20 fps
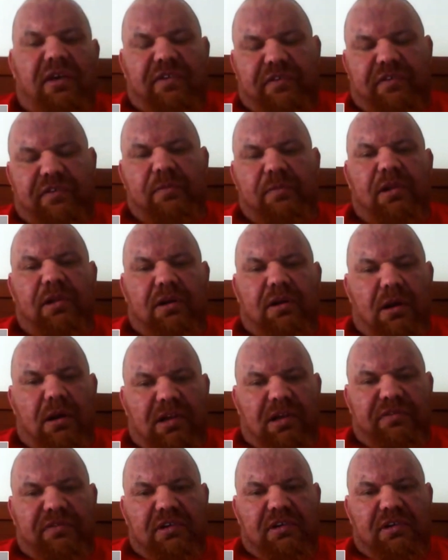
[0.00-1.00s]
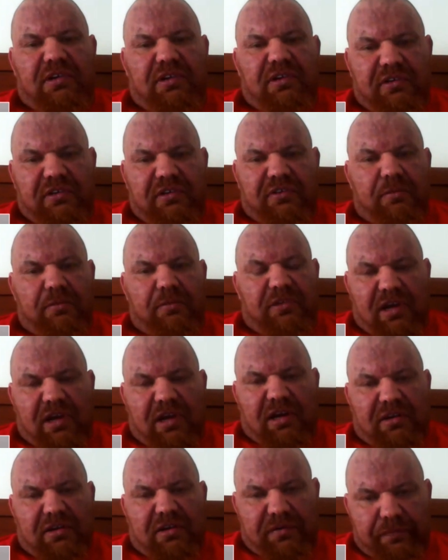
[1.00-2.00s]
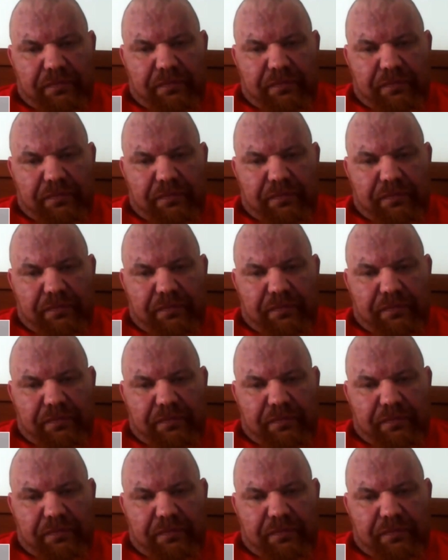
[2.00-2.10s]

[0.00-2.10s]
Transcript: have 50 milligram left in your system that's active.